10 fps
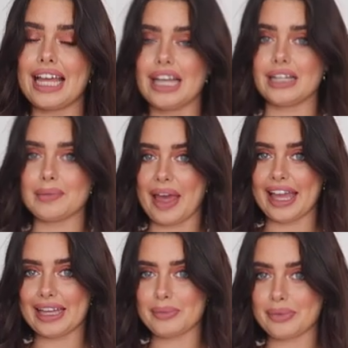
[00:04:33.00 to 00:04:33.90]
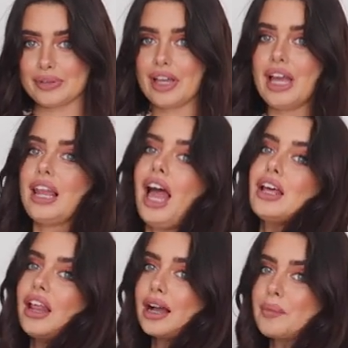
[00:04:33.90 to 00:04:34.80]
later, babe? Like, I
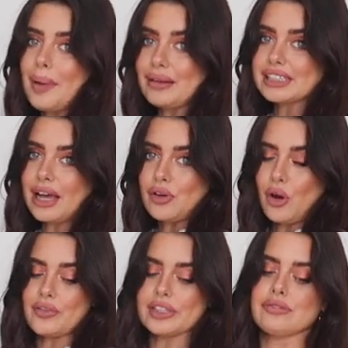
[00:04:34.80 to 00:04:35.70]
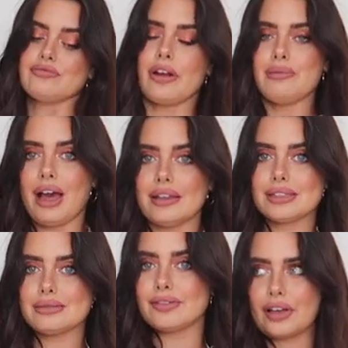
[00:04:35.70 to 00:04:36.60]
look like I'm about to have an office
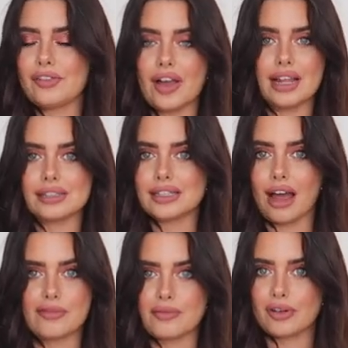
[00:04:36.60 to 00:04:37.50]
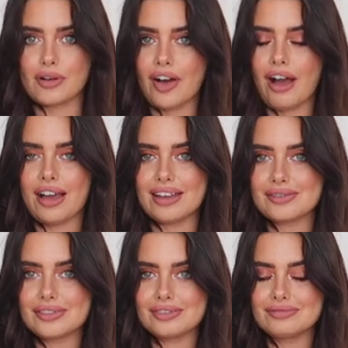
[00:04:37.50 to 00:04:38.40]
romance with the finance guy from floor 5.